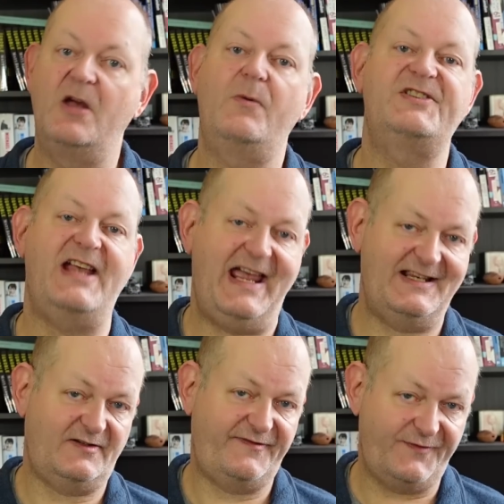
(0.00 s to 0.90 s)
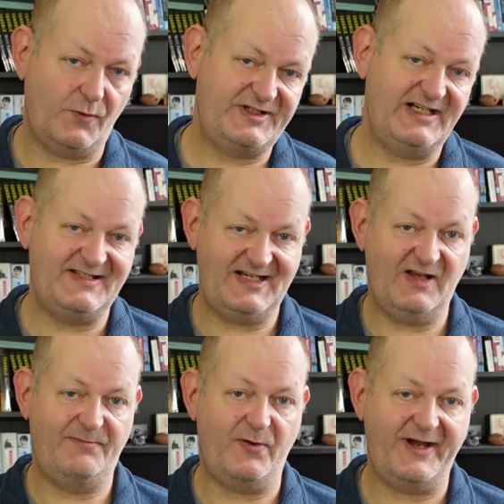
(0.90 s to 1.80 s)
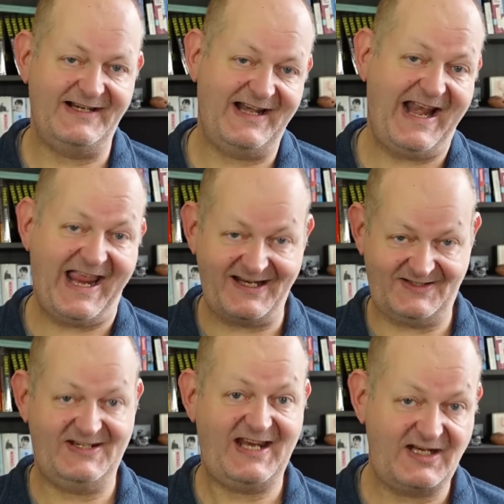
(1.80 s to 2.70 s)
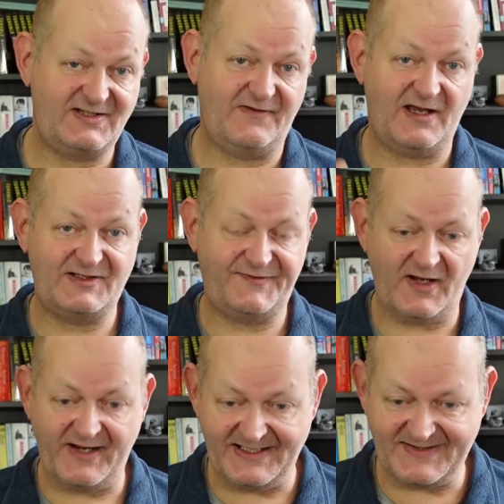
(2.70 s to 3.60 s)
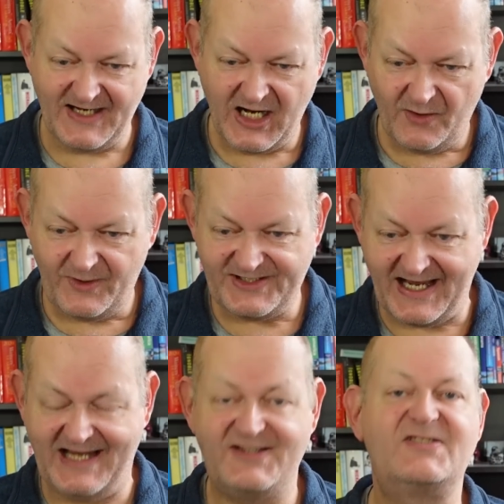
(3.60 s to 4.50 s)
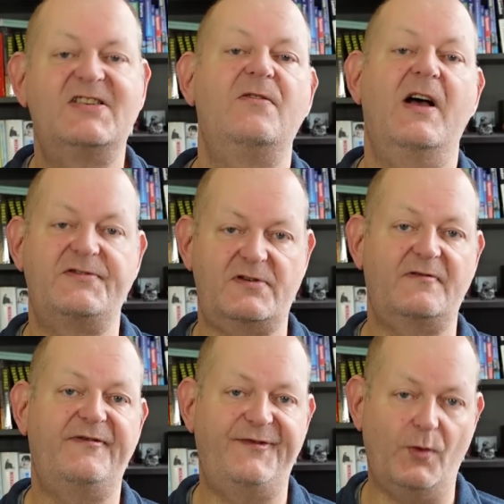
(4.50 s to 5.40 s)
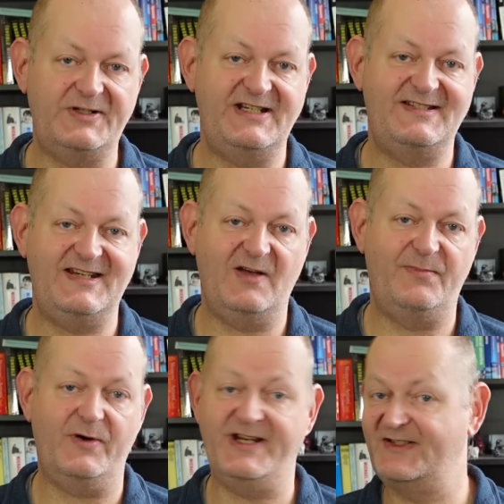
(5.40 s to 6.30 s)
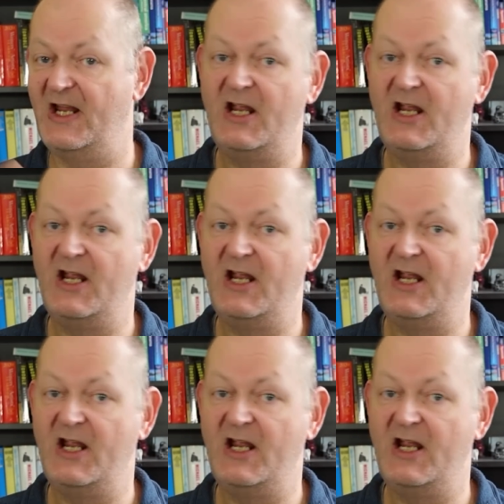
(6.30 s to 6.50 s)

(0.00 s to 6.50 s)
which adds a 40 tier point leg to each of those flights, which adds 240 tier points